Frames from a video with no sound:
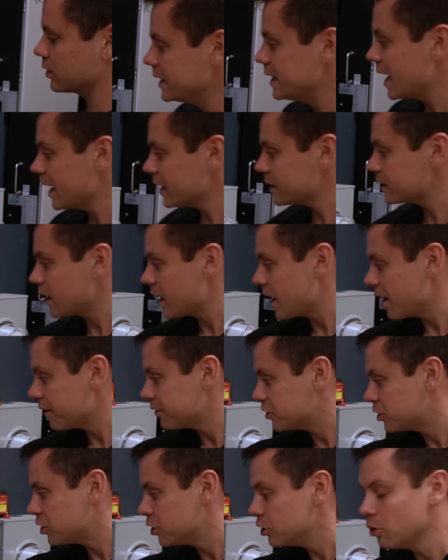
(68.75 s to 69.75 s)
Next, I
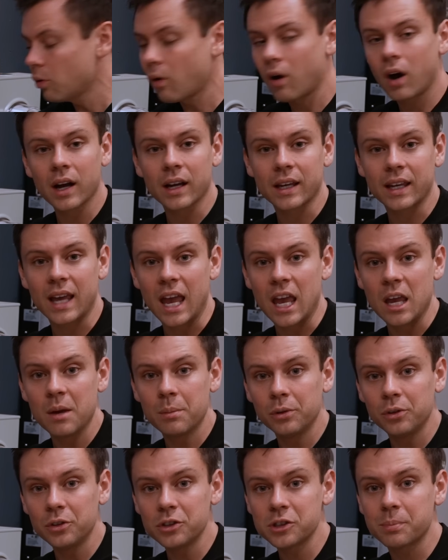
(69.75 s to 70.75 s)
have 2-aught
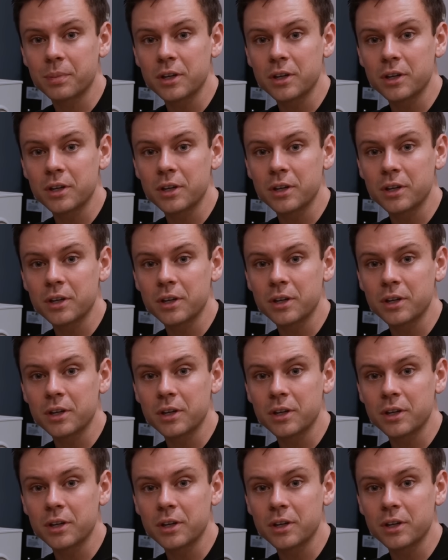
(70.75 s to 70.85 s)
cables,